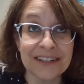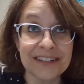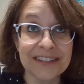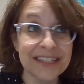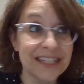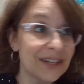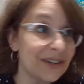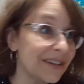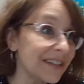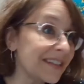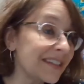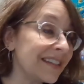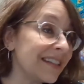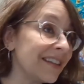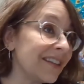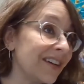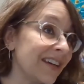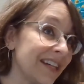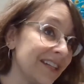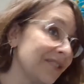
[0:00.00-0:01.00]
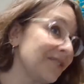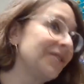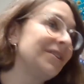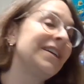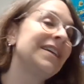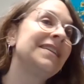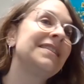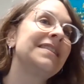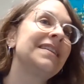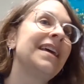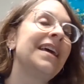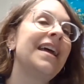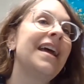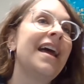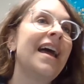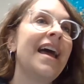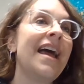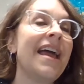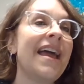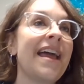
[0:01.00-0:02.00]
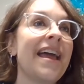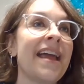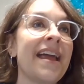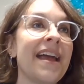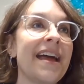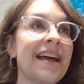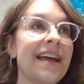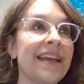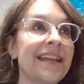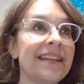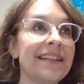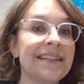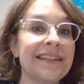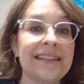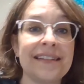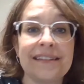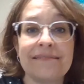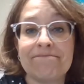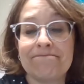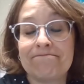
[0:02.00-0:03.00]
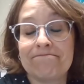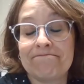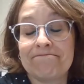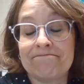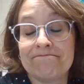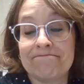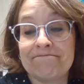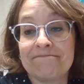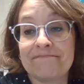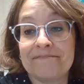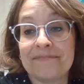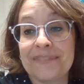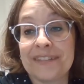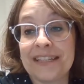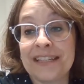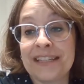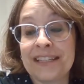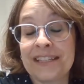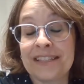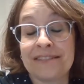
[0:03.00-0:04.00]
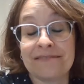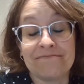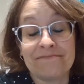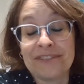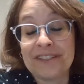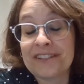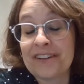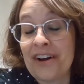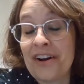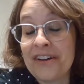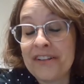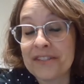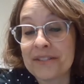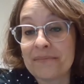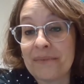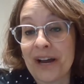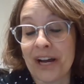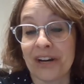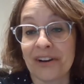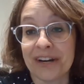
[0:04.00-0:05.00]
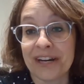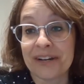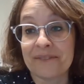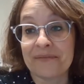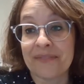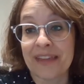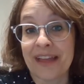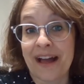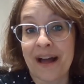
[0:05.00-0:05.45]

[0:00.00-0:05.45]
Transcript: secrets and their histories, and it's just awe-inspiring.